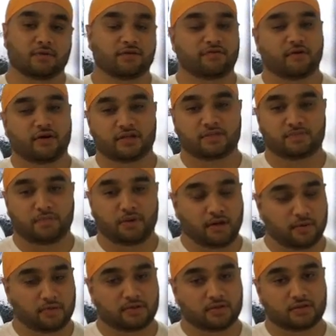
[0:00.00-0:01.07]
my father's
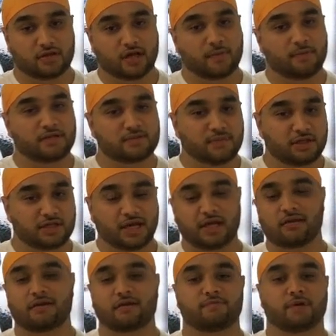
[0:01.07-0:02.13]
turban is being
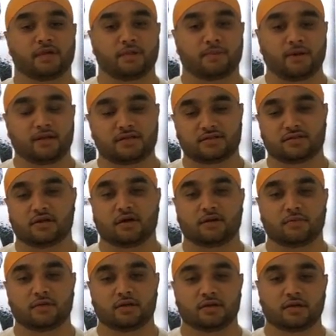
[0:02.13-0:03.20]
taken off by the police and the
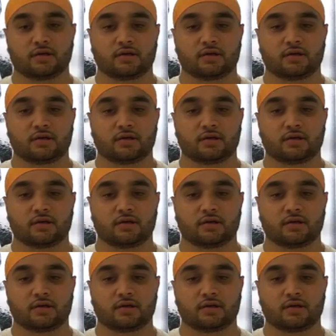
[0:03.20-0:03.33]
army.